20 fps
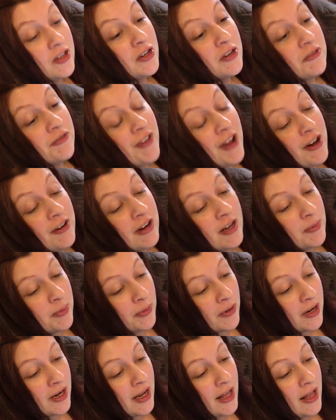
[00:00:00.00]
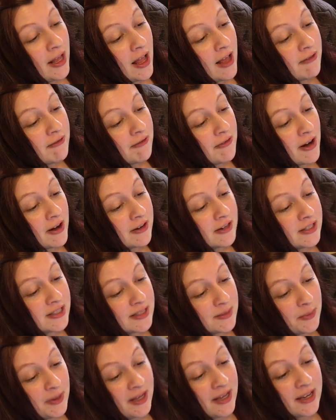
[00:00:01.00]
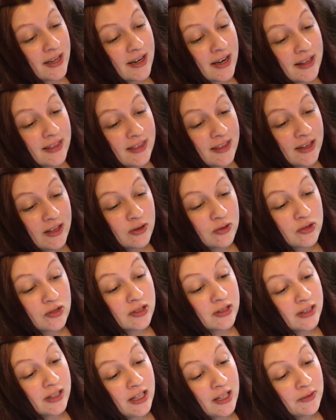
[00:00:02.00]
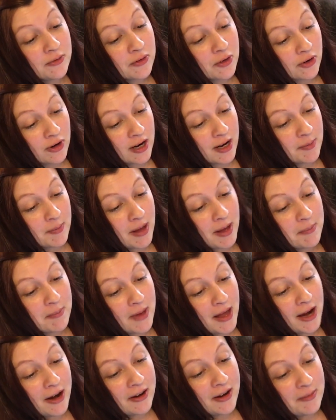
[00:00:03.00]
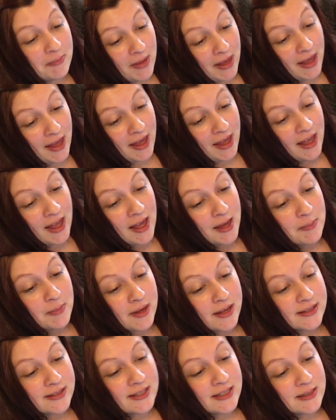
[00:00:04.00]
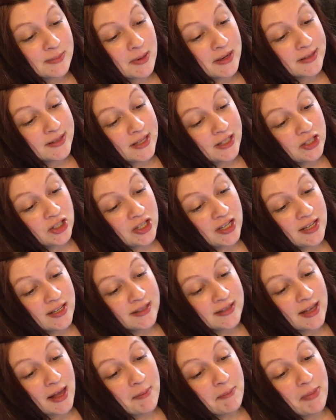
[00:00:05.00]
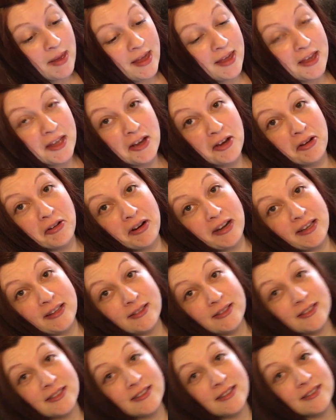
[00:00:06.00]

You're very pretty and very sweet, and I think you should leave Grim what? and marry me because he smells like cheese and bacon grease.